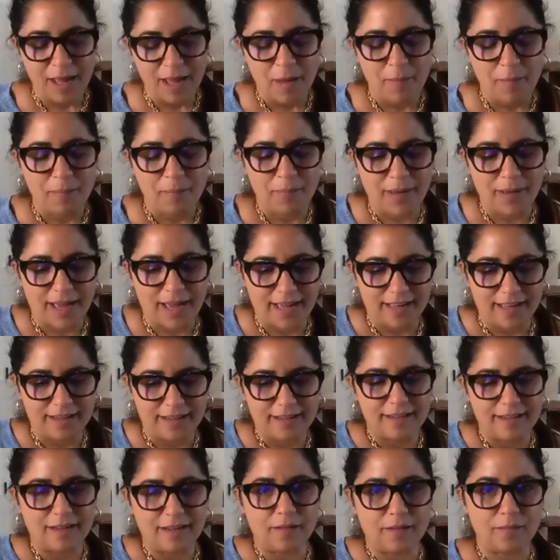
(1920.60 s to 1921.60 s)
but
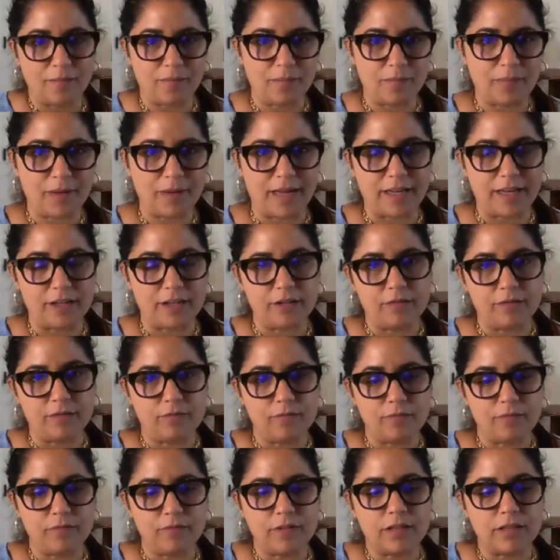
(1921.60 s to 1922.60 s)

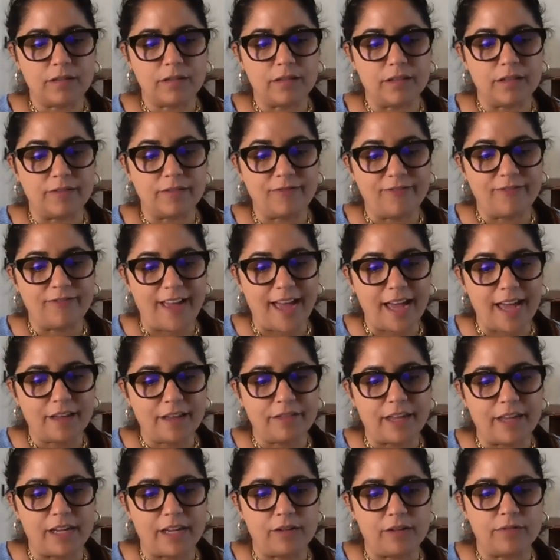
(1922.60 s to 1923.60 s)
the fact
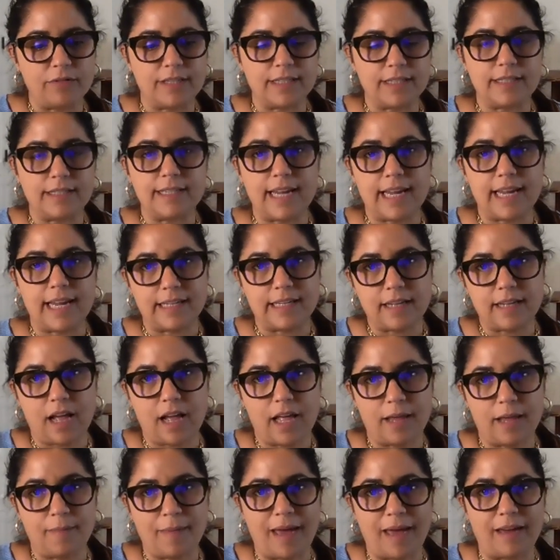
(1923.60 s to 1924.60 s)
that you did take
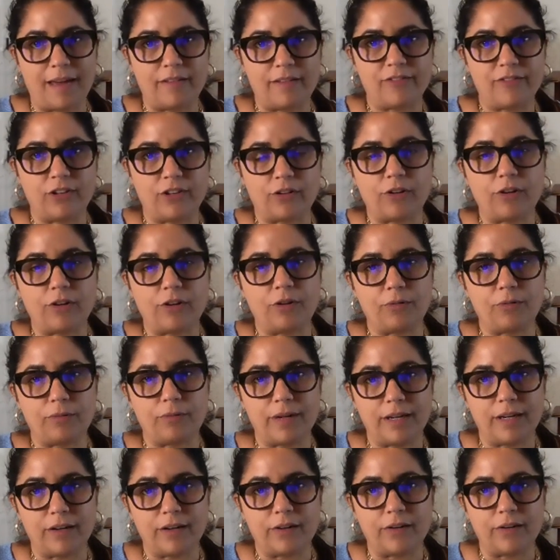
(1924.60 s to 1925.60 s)
time out of your
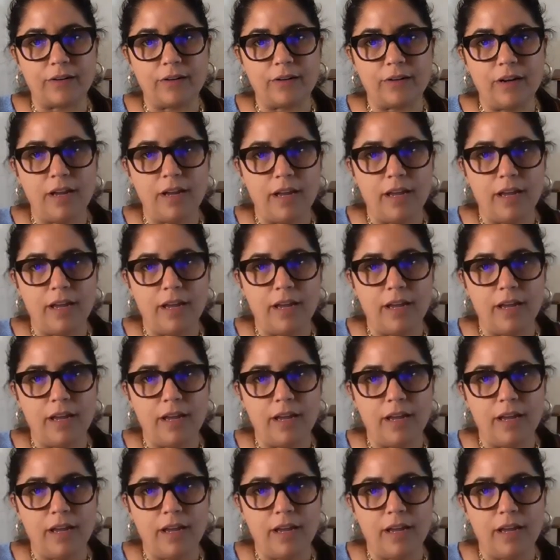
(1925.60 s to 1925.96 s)
career,